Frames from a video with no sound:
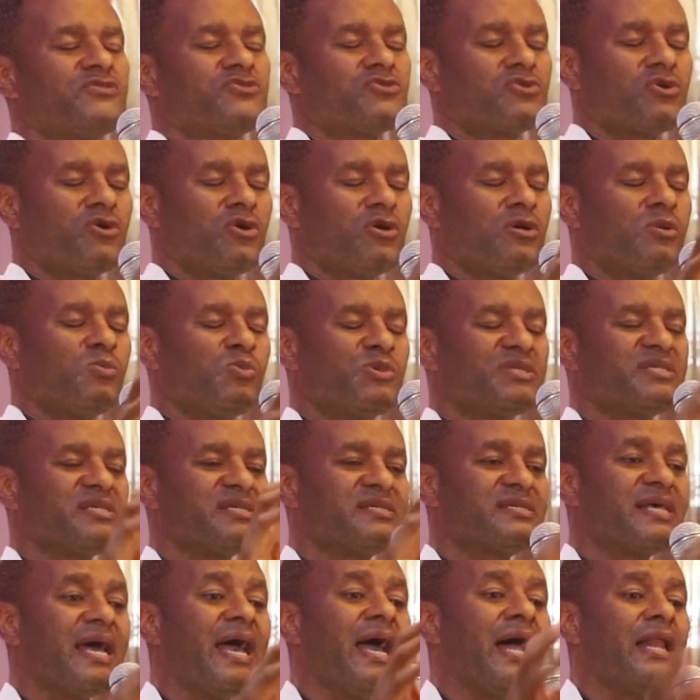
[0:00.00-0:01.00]
you to go home with
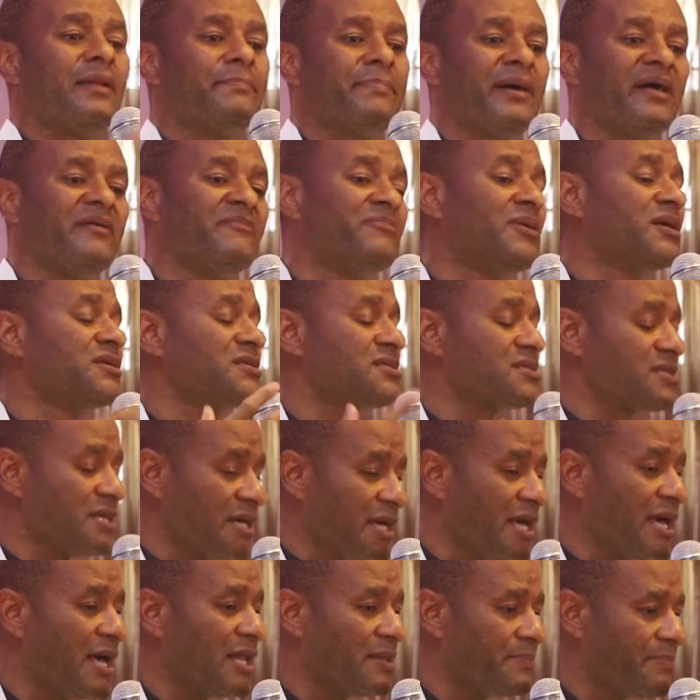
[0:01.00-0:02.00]
is helper. Everybody
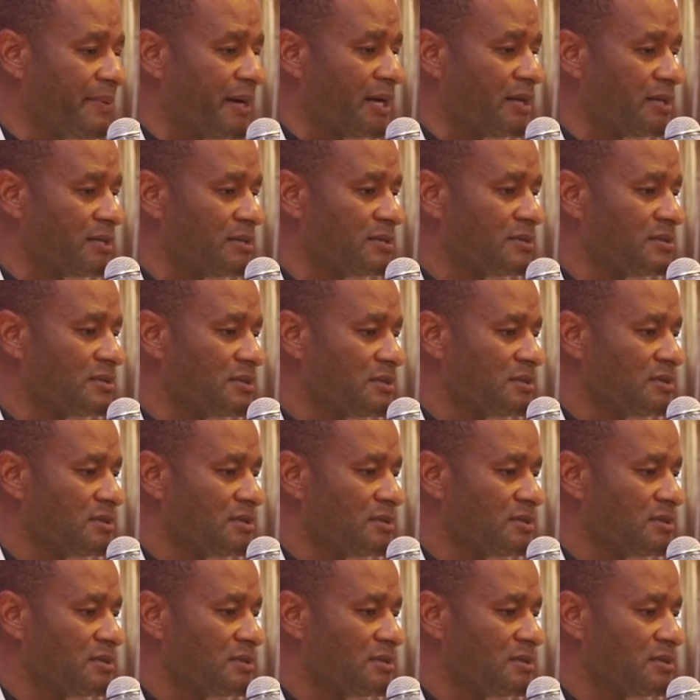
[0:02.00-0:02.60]
say helper.